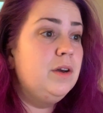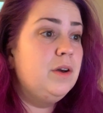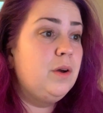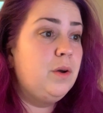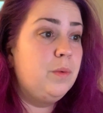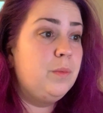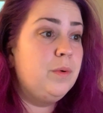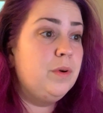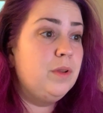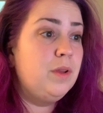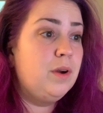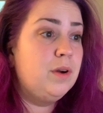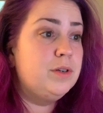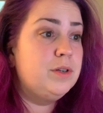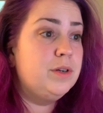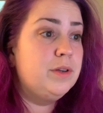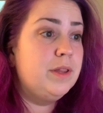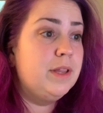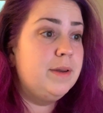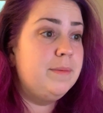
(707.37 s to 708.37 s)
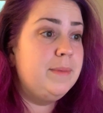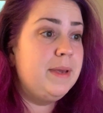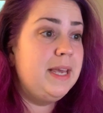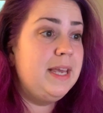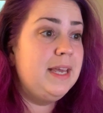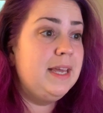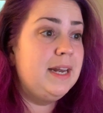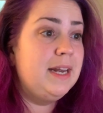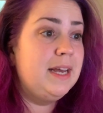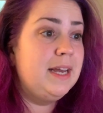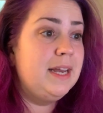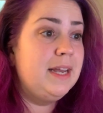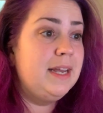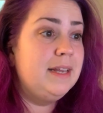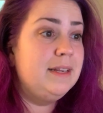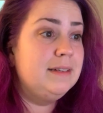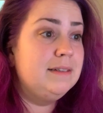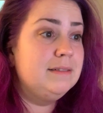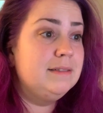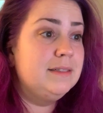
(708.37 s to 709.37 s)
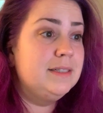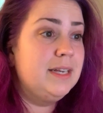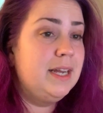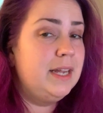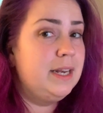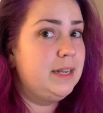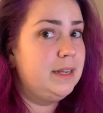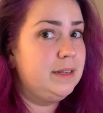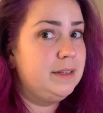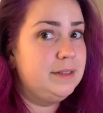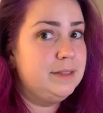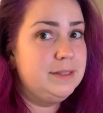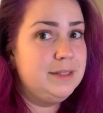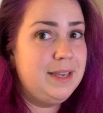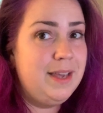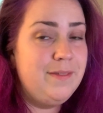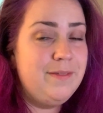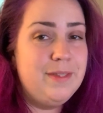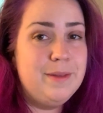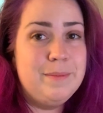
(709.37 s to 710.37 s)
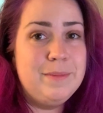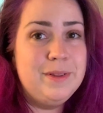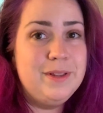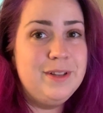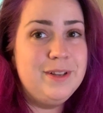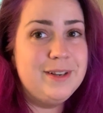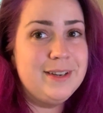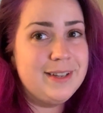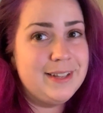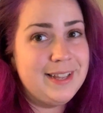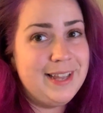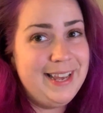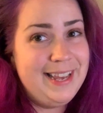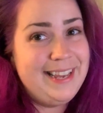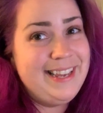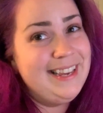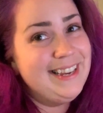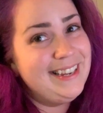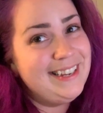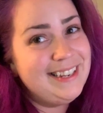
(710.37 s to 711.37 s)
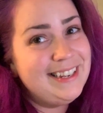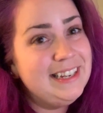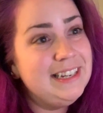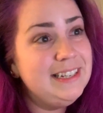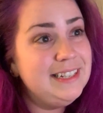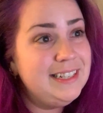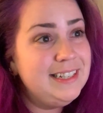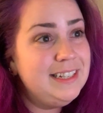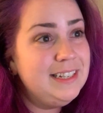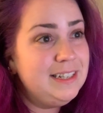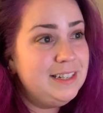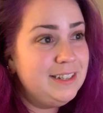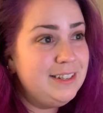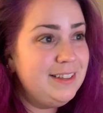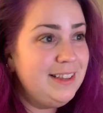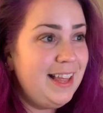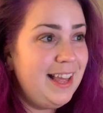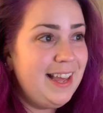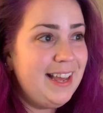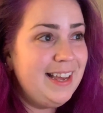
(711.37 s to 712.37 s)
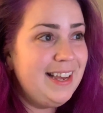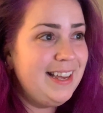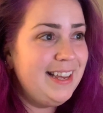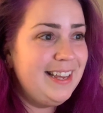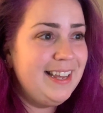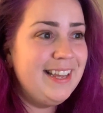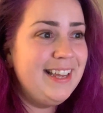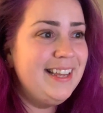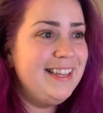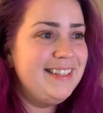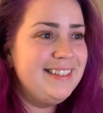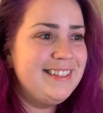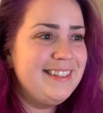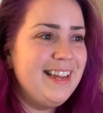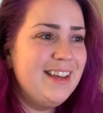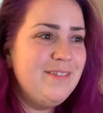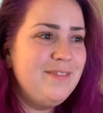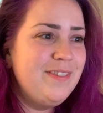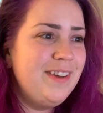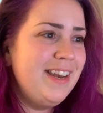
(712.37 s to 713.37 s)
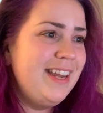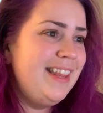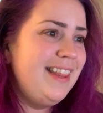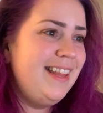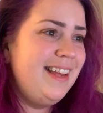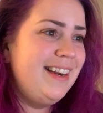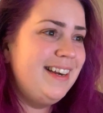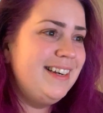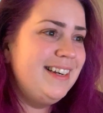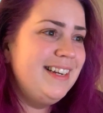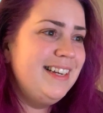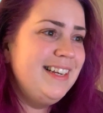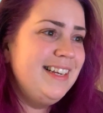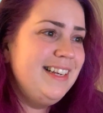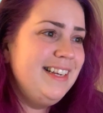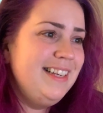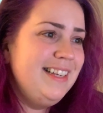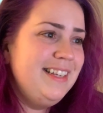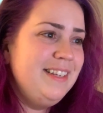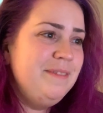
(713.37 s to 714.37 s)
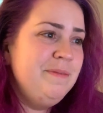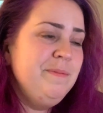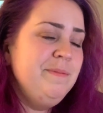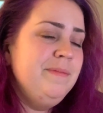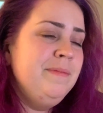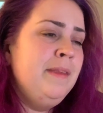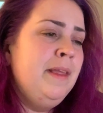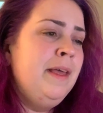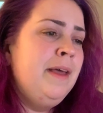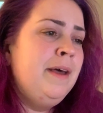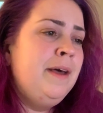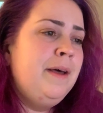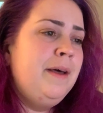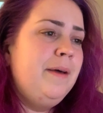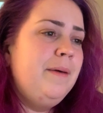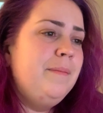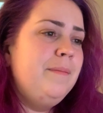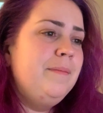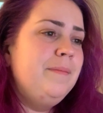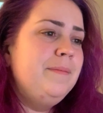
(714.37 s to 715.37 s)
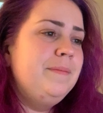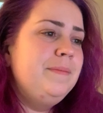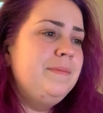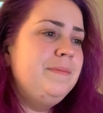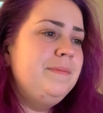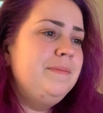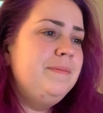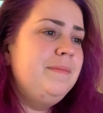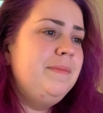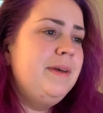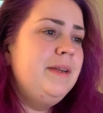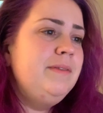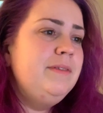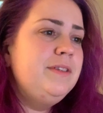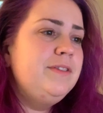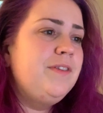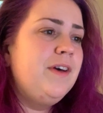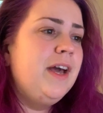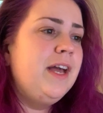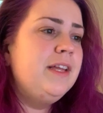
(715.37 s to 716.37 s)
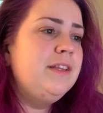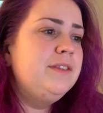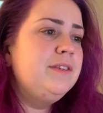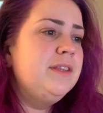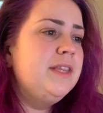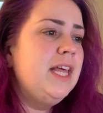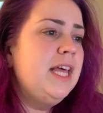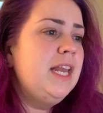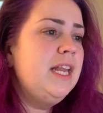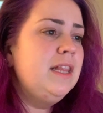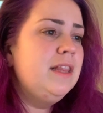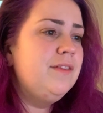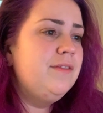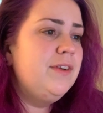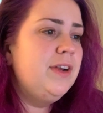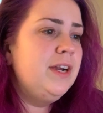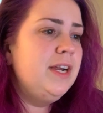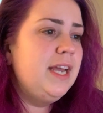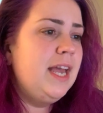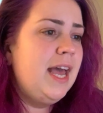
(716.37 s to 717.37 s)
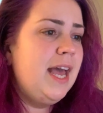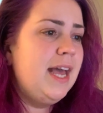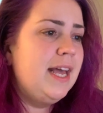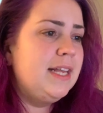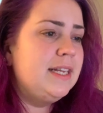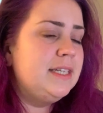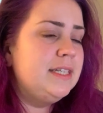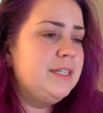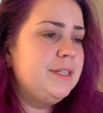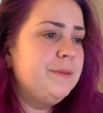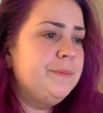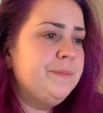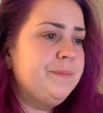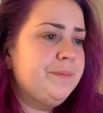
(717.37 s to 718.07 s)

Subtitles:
who were larger than me, and I kind of gave them a look like, good luck, it's not fun in there. But it was fine. So then at the very end,